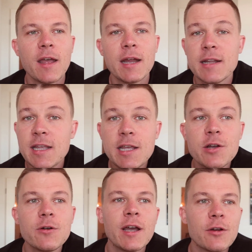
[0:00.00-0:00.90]
And the
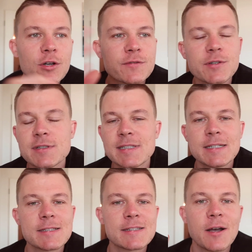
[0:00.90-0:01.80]
ego and all of those
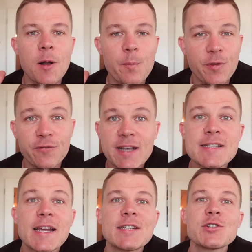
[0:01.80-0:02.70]
things,
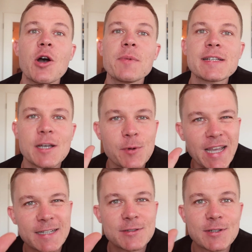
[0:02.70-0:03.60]
fascinating topics. I will
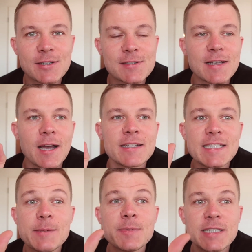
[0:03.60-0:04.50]
get into this
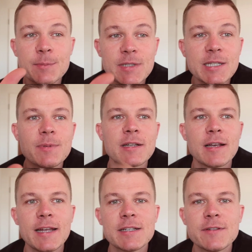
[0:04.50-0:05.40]
deep
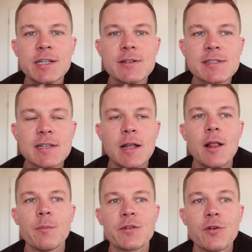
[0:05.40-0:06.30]
in later videos,
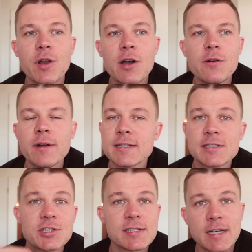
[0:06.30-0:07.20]
but for now
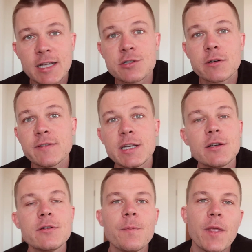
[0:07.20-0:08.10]
this is just an intro
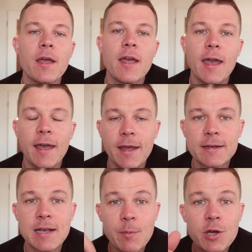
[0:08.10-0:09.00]
video.
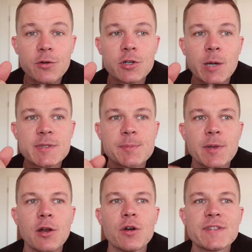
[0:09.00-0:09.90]
And let me know in the comments
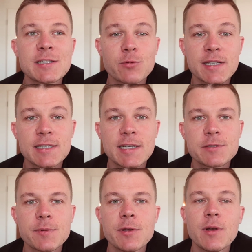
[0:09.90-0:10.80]
below if this
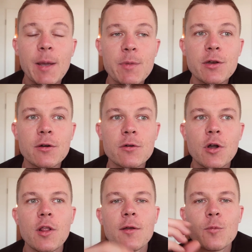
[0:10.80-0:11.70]
resonates with you. Let me
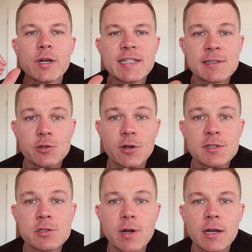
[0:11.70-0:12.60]
know what is your
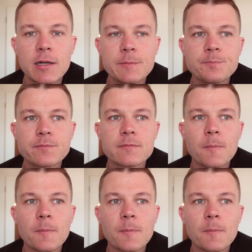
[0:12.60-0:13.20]
struggle.